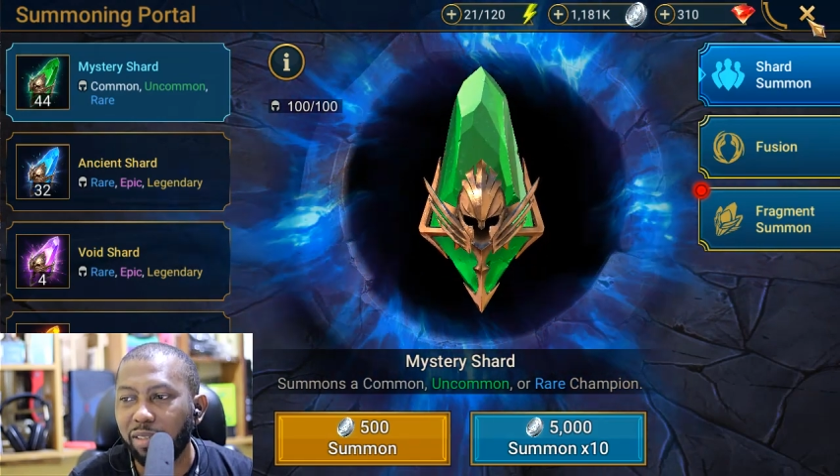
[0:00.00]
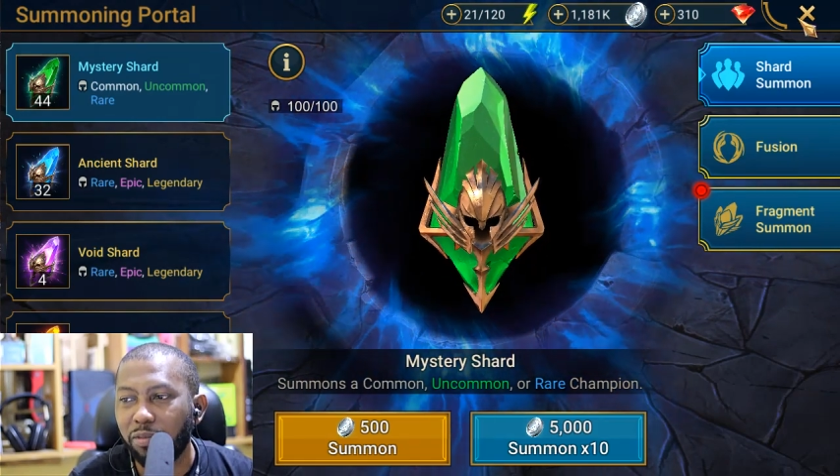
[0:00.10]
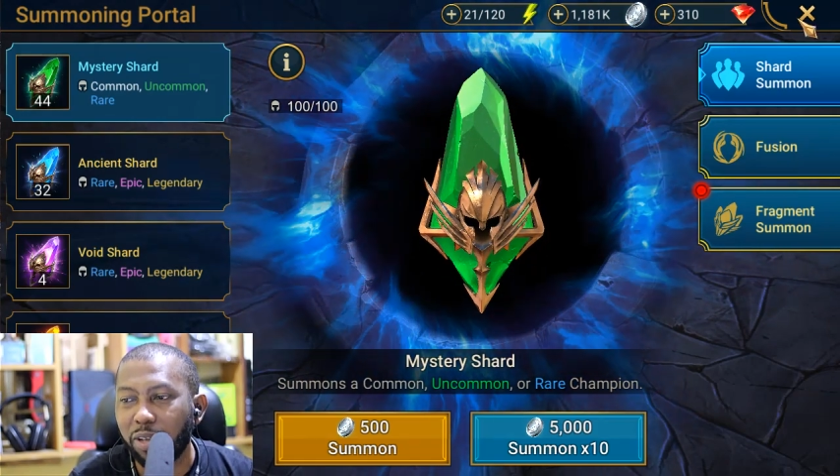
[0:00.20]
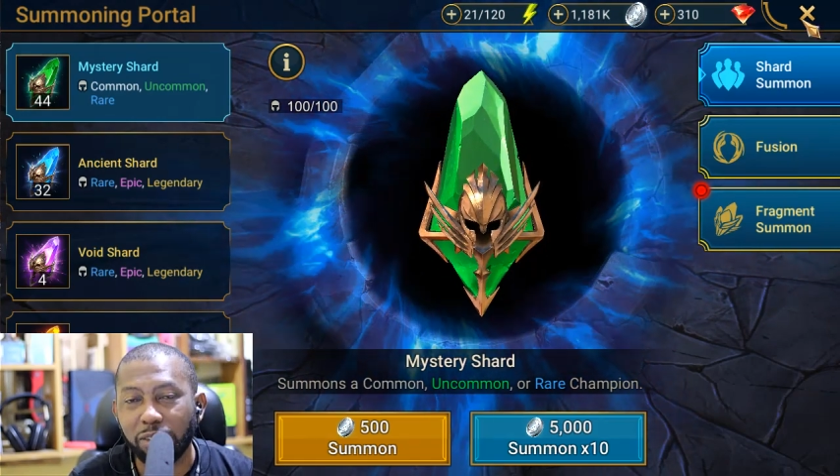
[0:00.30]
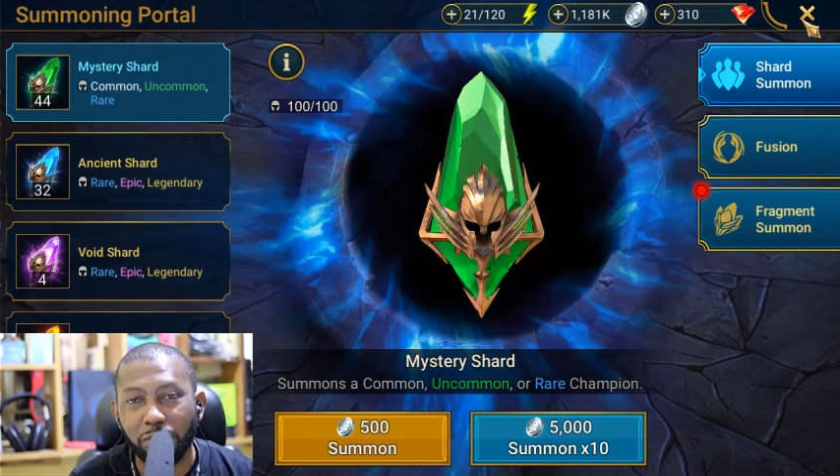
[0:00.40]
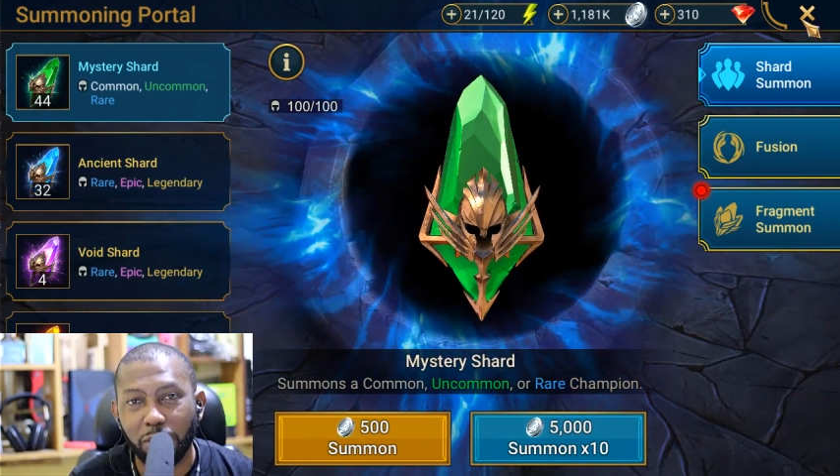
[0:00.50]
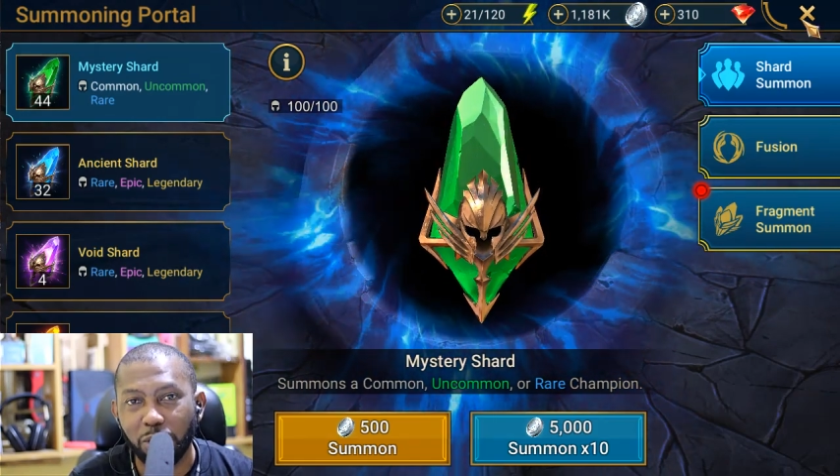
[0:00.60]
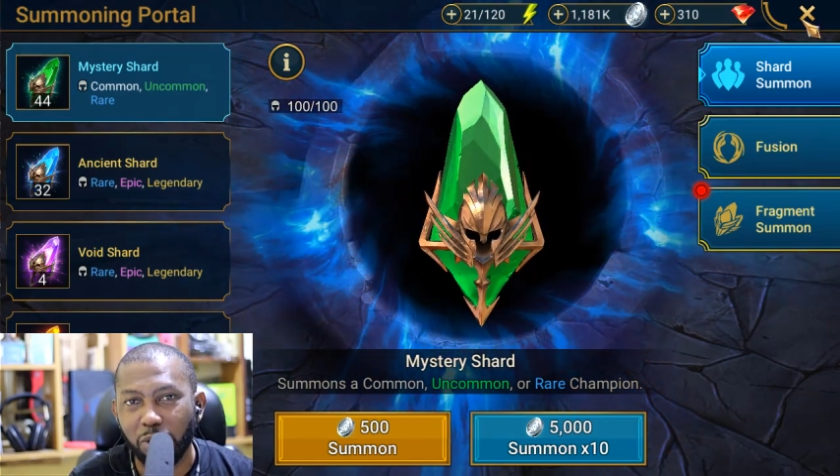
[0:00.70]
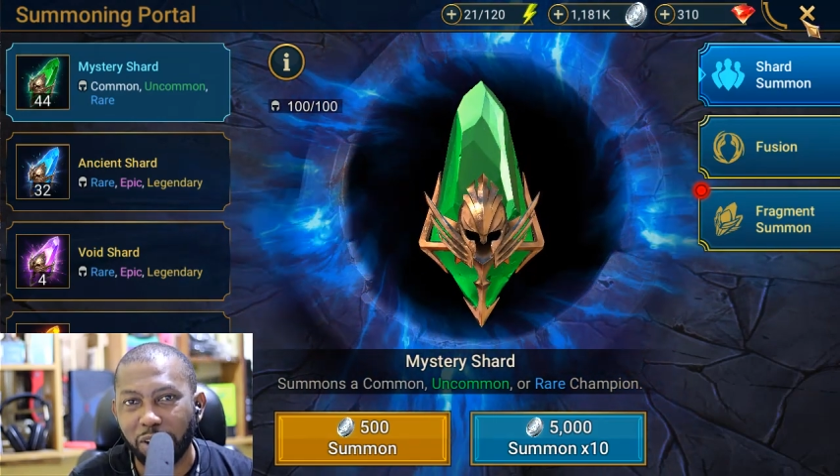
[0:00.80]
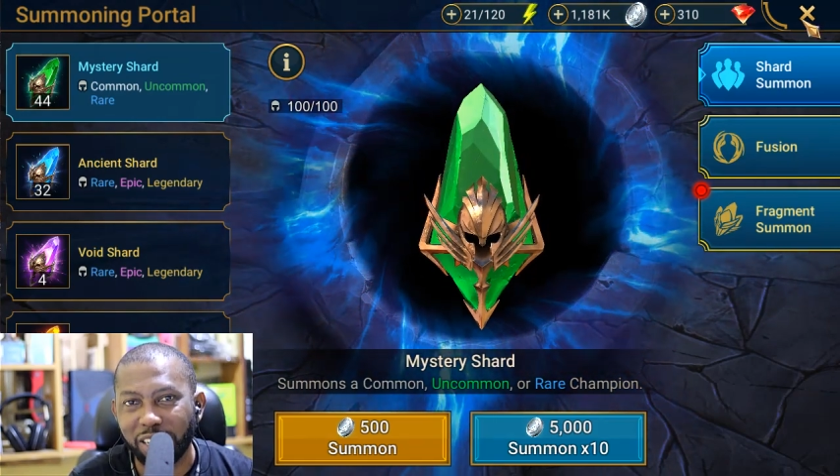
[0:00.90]
is the first
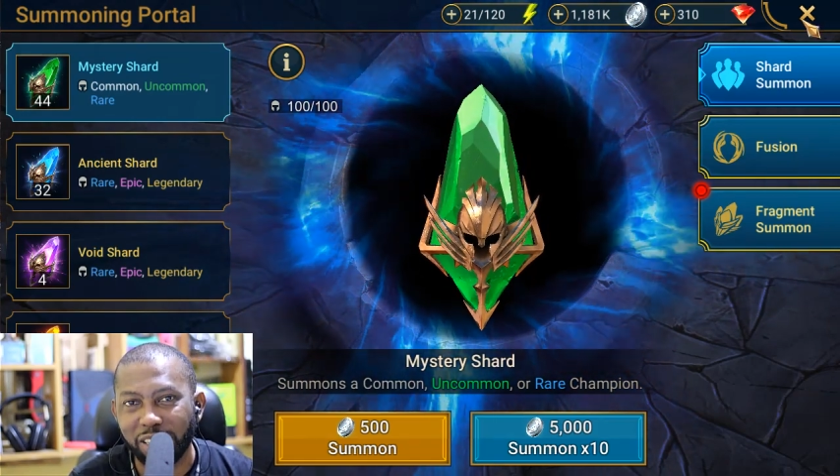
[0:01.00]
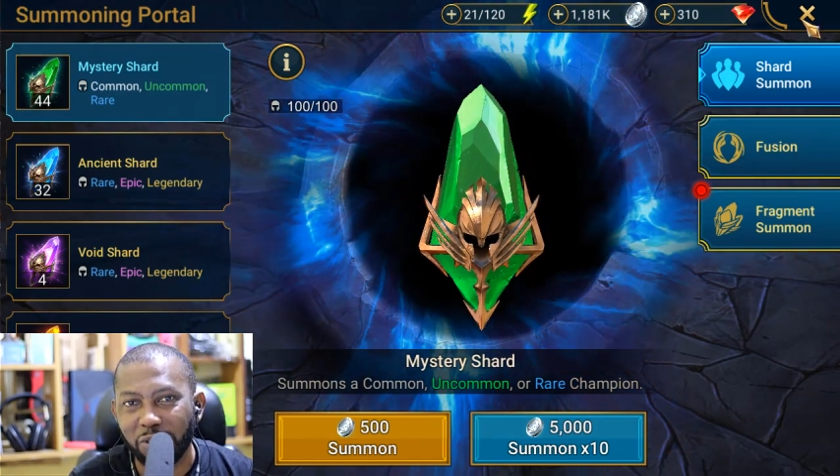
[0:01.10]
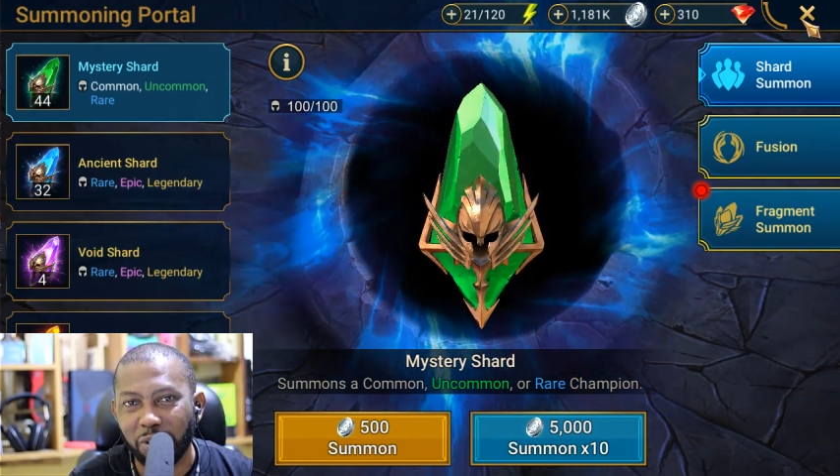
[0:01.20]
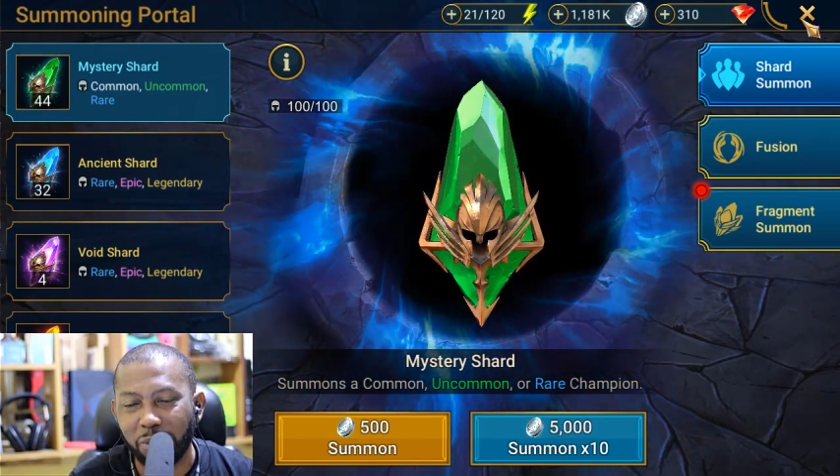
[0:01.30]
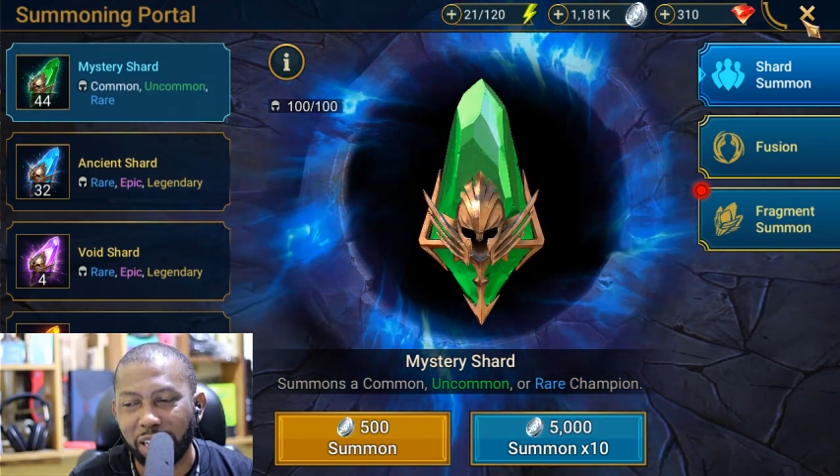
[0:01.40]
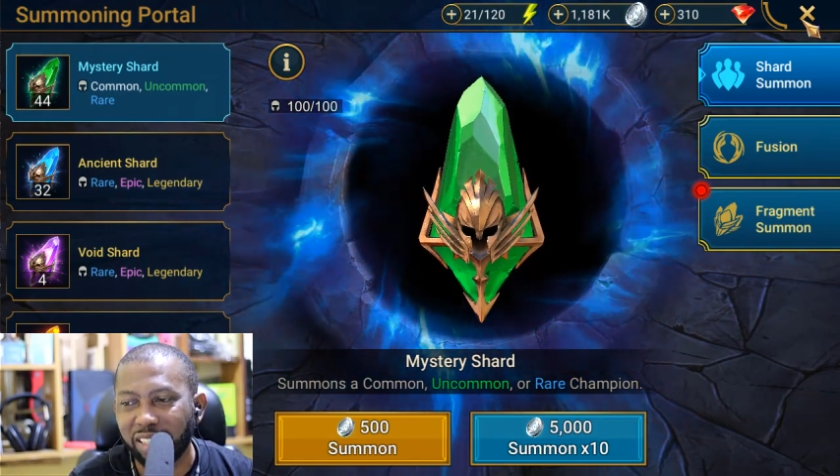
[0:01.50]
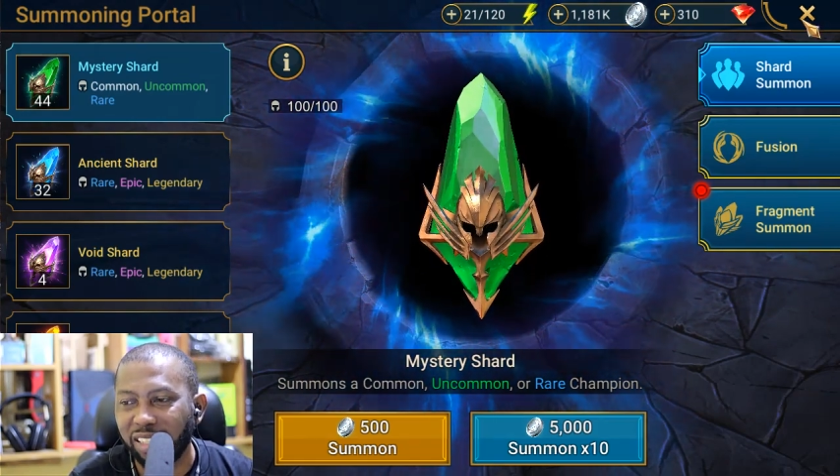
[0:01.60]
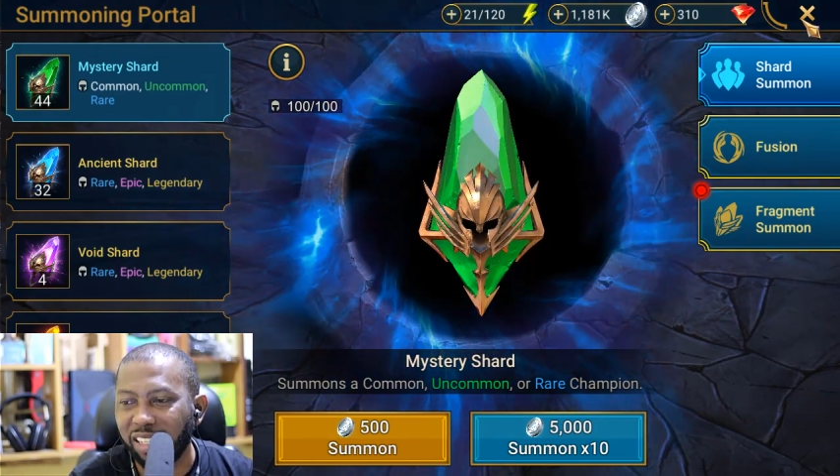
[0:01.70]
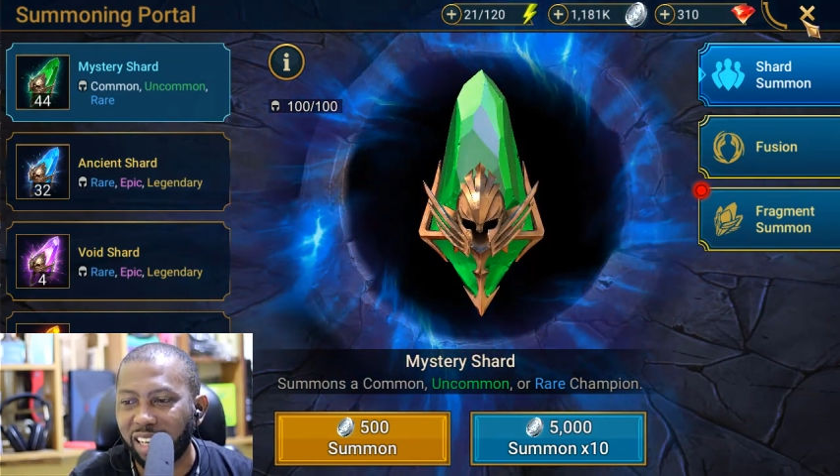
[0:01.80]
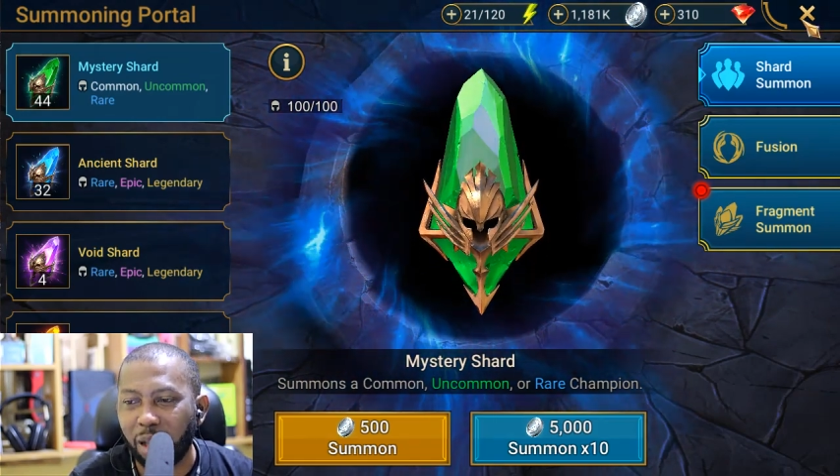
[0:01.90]
void we are getting from that
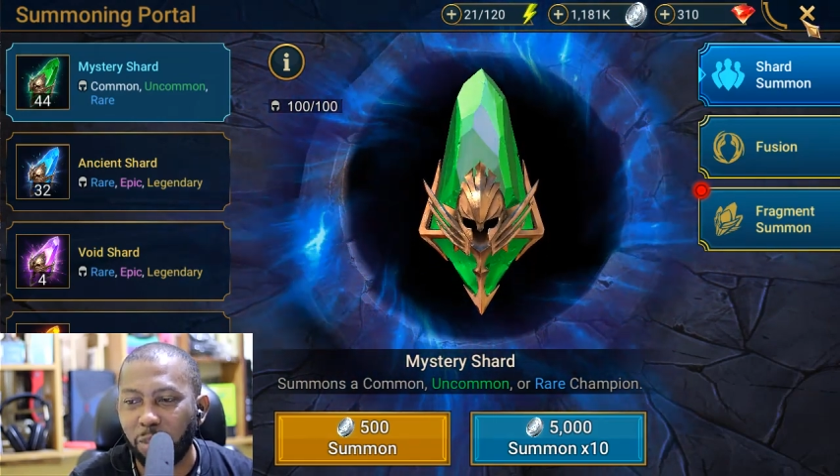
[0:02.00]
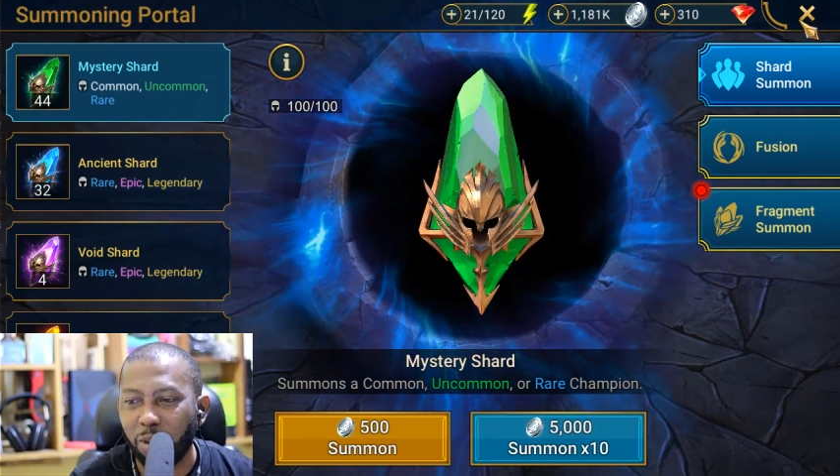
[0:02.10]
clan